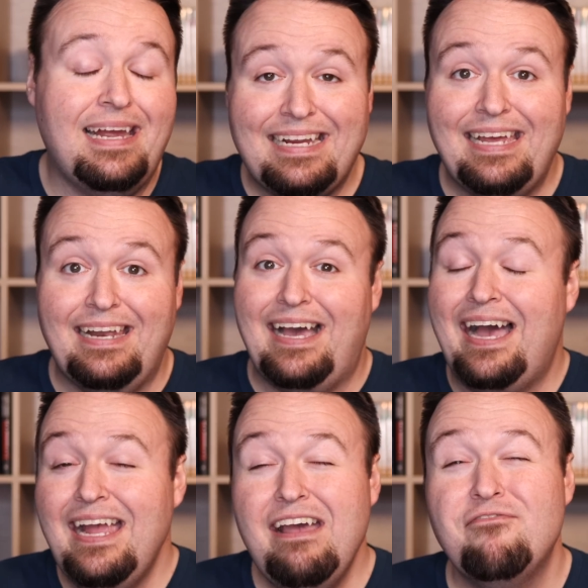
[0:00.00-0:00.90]
Again,
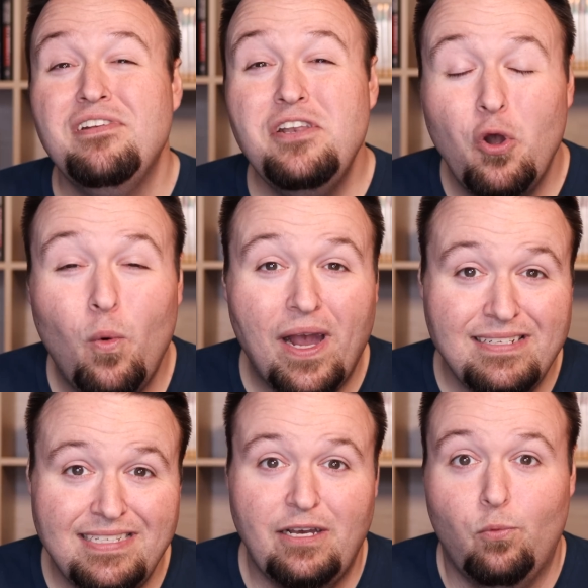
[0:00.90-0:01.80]
I have no
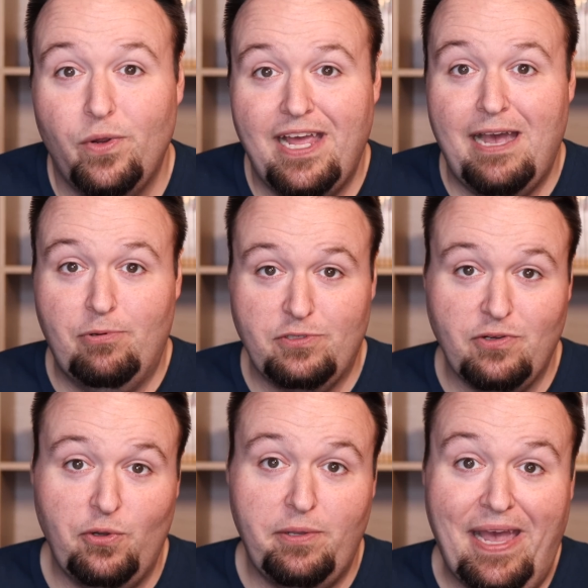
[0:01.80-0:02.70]
idea when Apple's
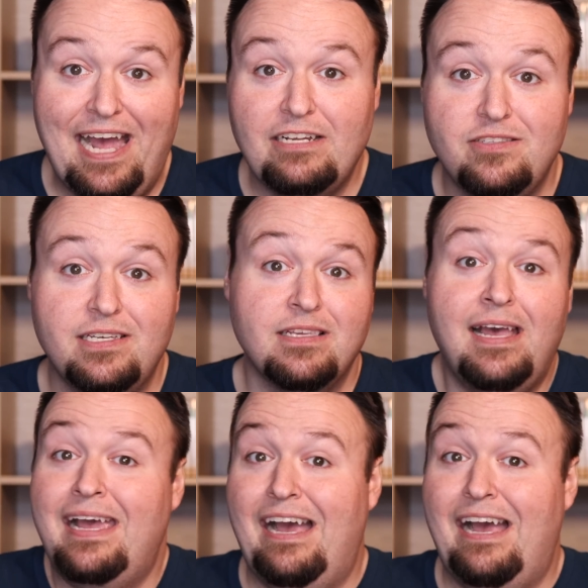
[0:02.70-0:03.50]
going to patch this,